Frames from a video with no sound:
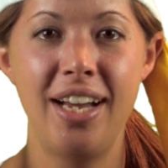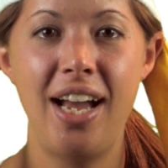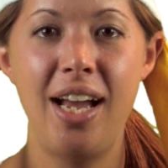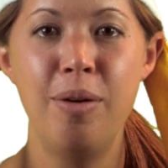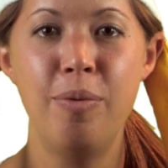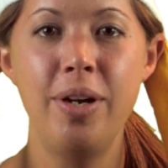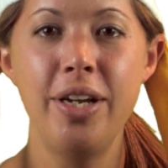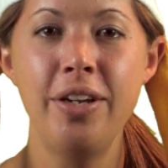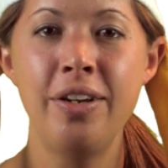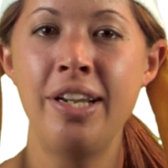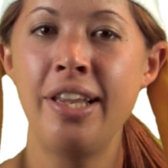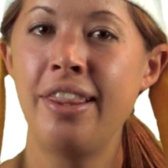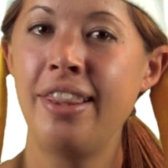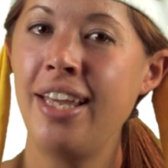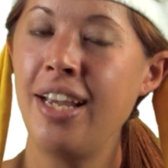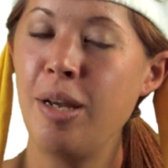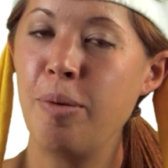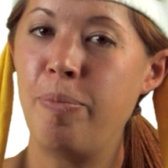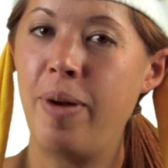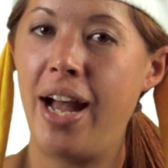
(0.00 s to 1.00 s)
I want you to
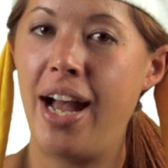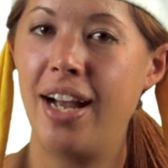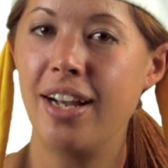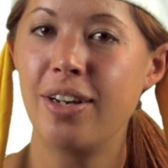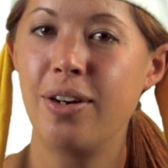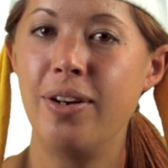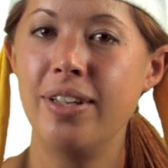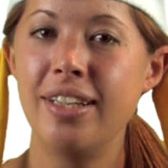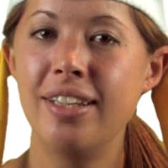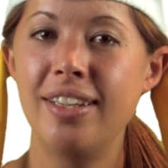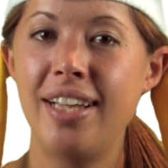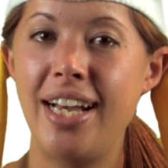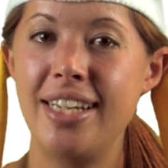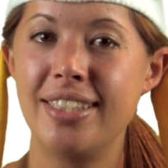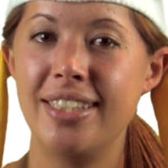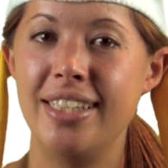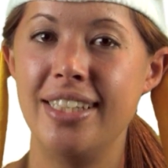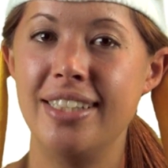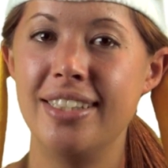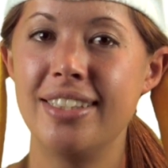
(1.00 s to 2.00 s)
think back on the
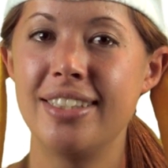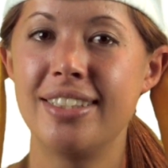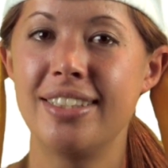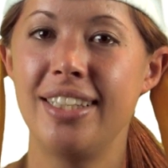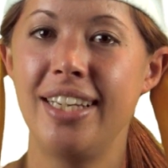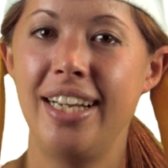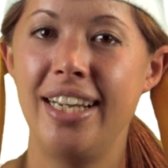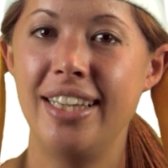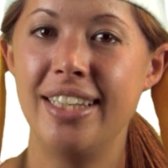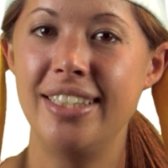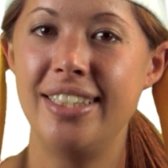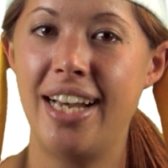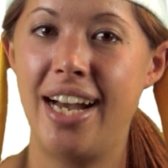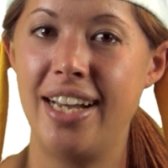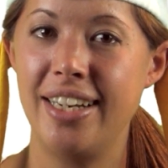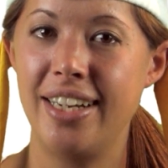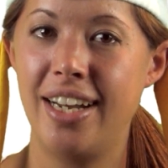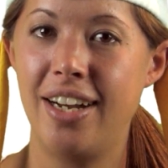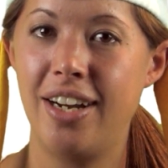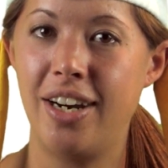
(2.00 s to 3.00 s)
lessons in the
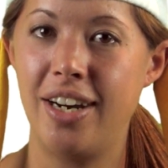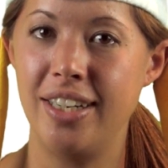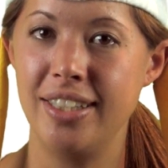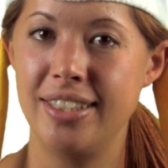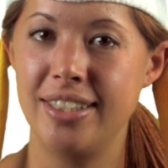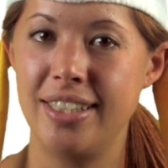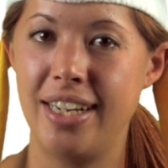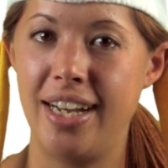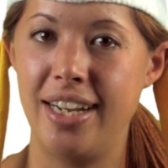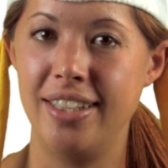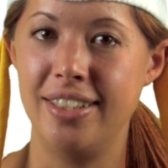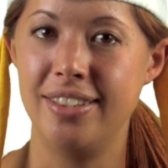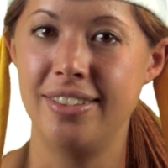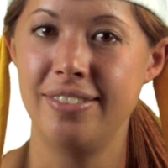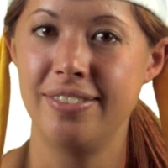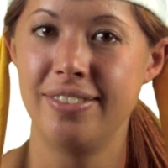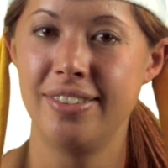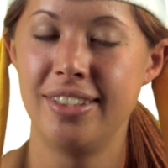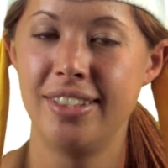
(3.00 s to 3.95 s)
Dada art style.